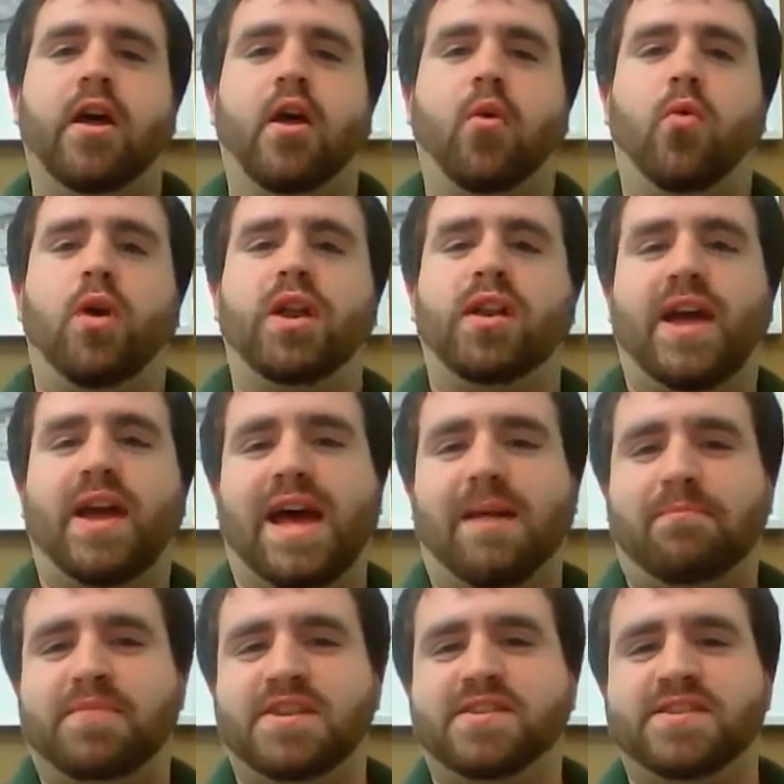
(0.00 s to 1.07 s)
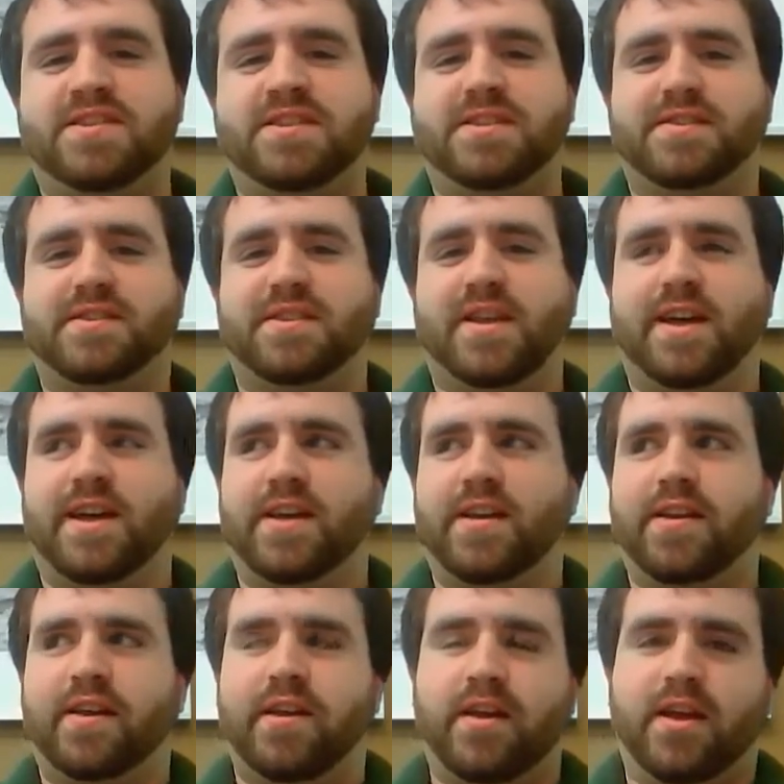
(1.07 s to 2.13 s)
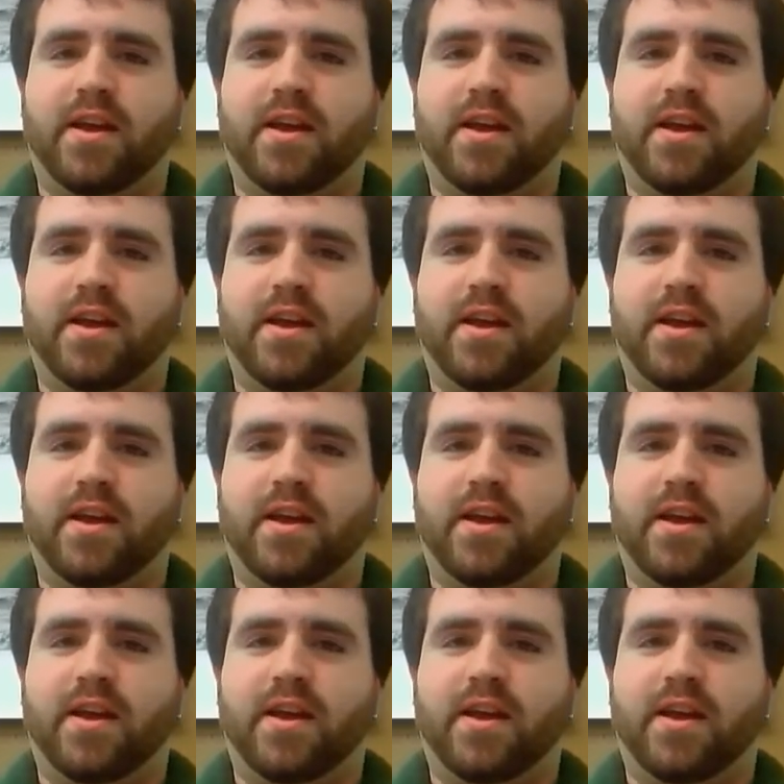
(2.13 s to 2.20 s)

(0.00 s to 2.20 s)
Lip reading: what happens is that